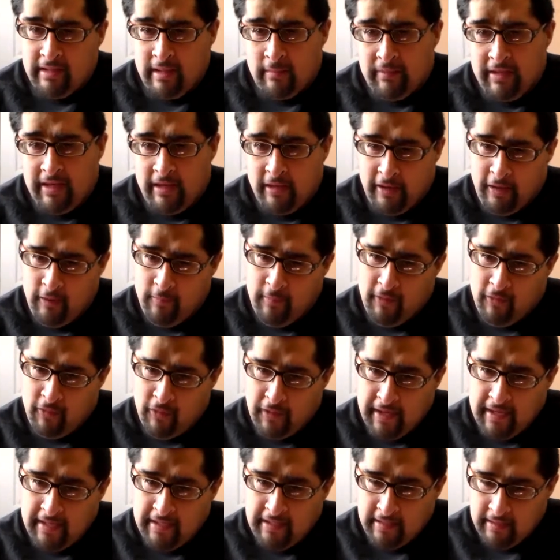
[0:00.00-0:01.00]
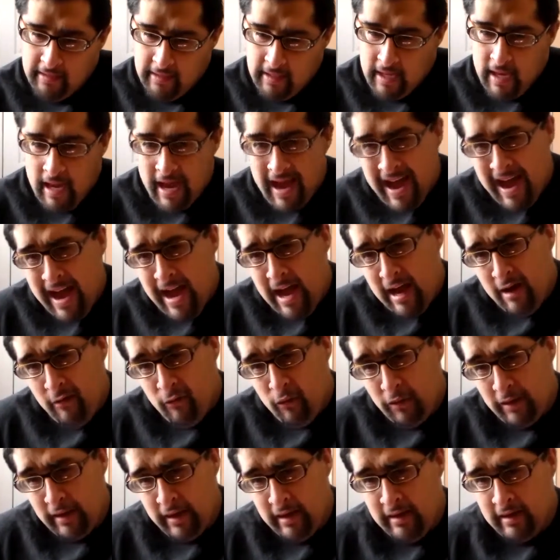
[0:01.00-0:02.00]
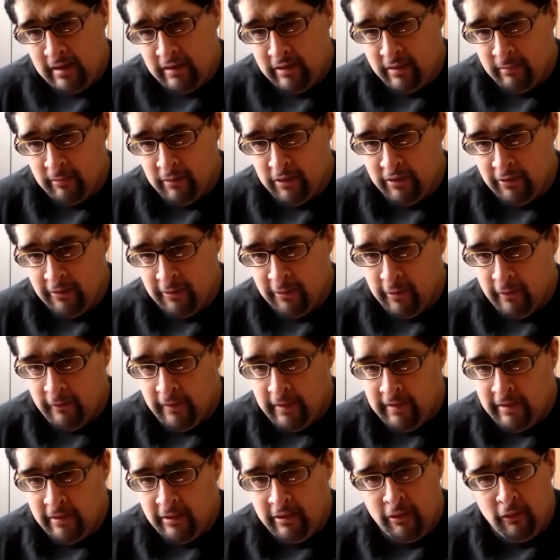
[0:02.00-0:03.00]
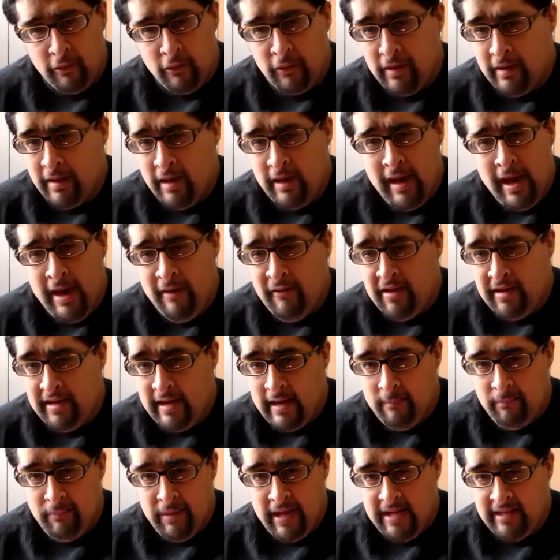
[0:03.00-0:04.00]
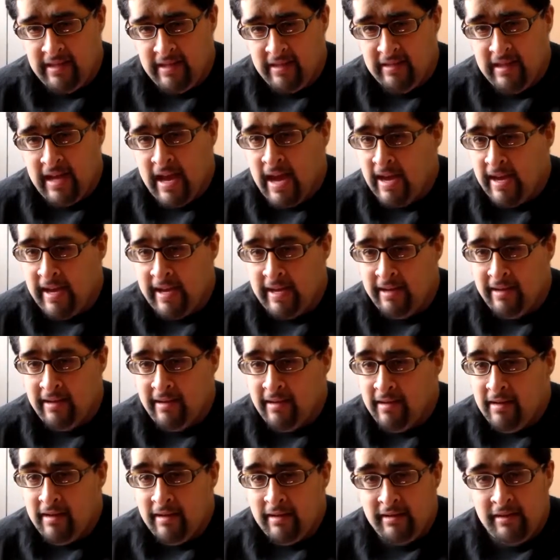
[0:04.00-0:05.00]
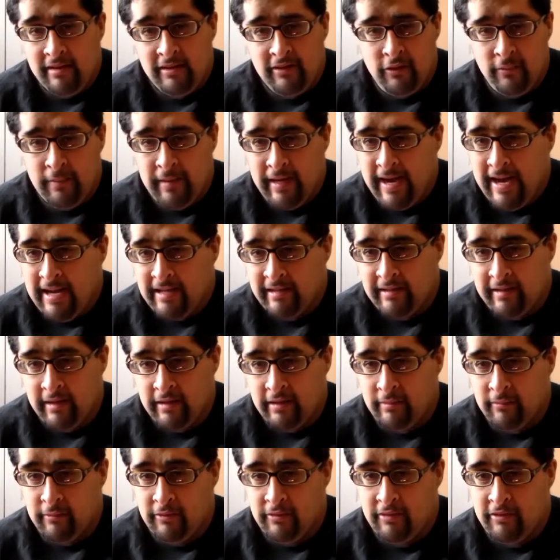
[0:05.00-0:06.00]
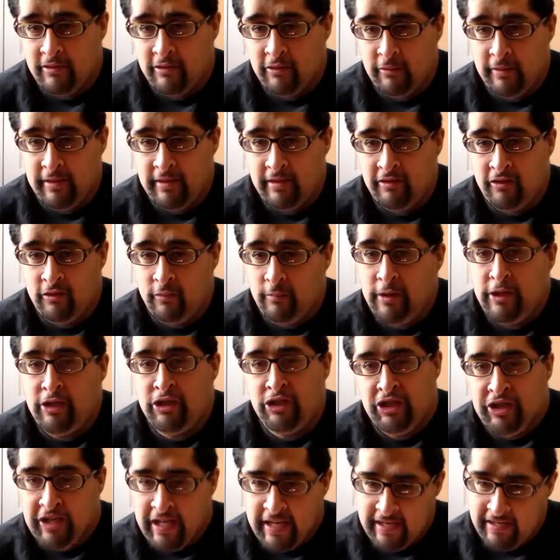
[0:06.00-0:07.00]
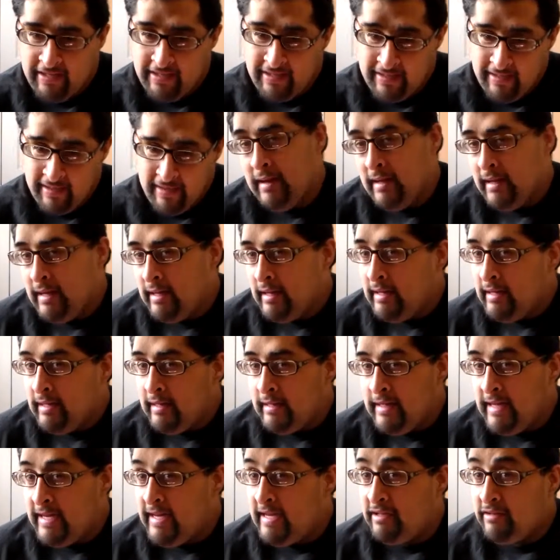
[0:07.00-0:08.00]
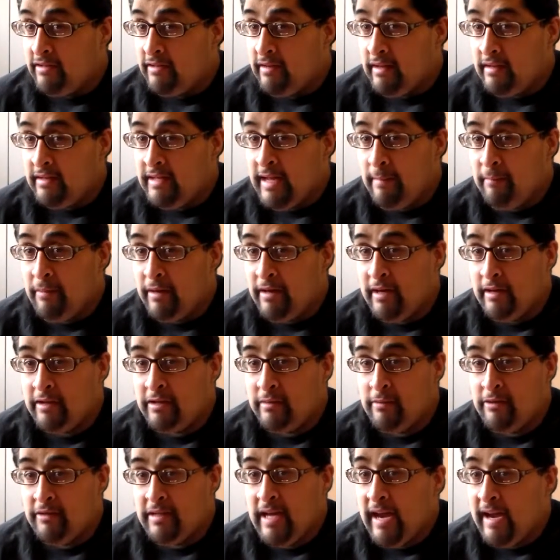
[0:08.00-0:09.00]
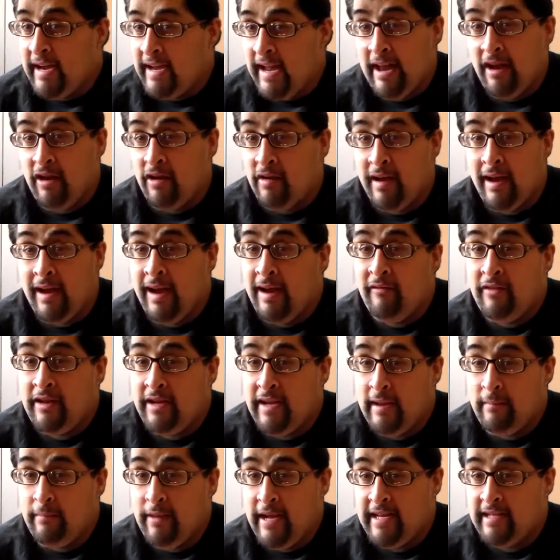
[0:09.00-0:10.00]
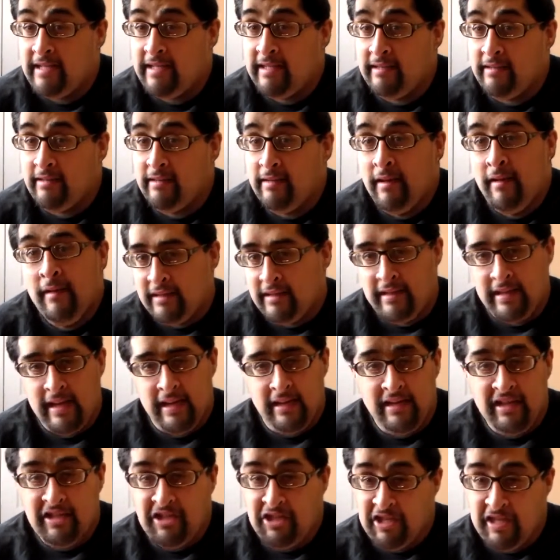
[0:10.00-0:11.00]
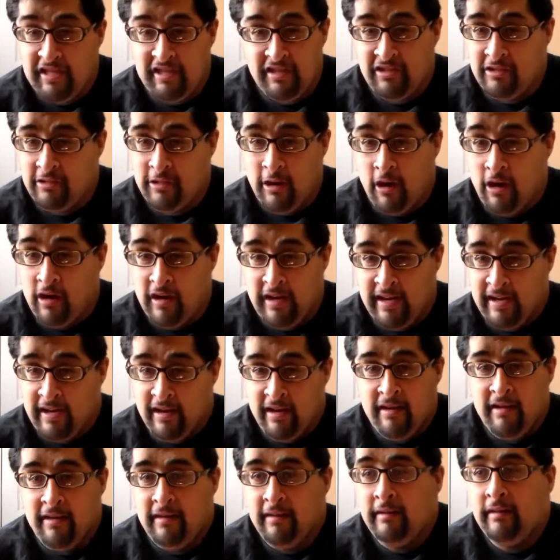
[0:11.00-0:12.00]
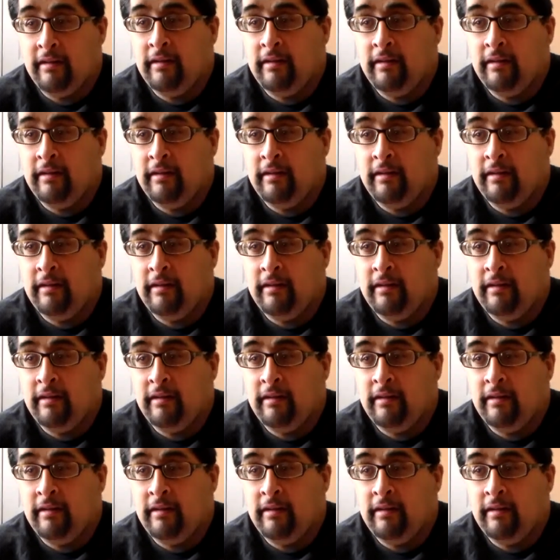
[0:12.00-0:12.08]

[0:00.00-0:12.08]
What's up there, humanoids? I work in customer service, so on an everyday basis, I get stupid-ass customers doing stupid shit. These are the type of customers I get on an everyday basis. Let's get this shit started.